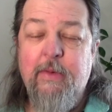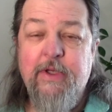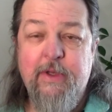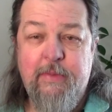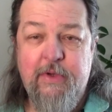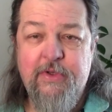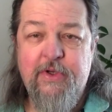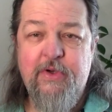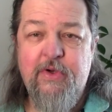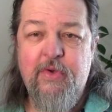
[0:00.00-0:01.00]
was supposed
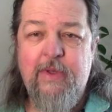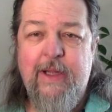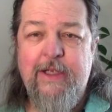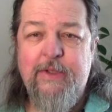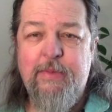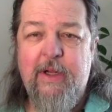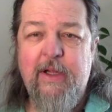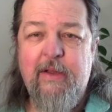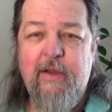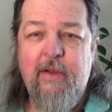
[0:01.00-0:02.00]
to do last
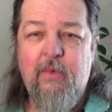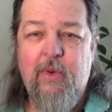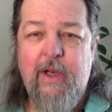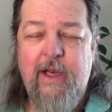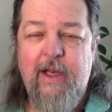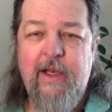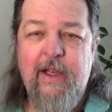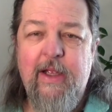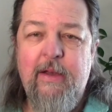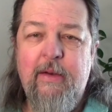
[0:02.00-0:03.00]
month, what he
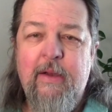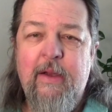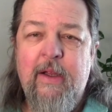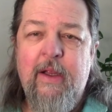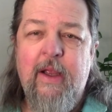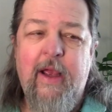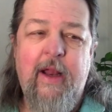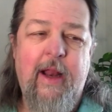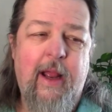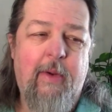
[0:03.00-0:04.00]
did,
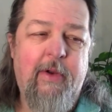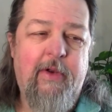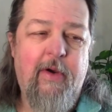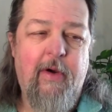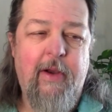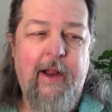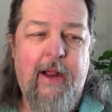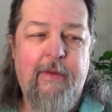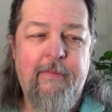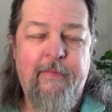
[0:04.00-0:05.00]
and how it turned
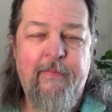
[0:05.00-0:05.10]
out.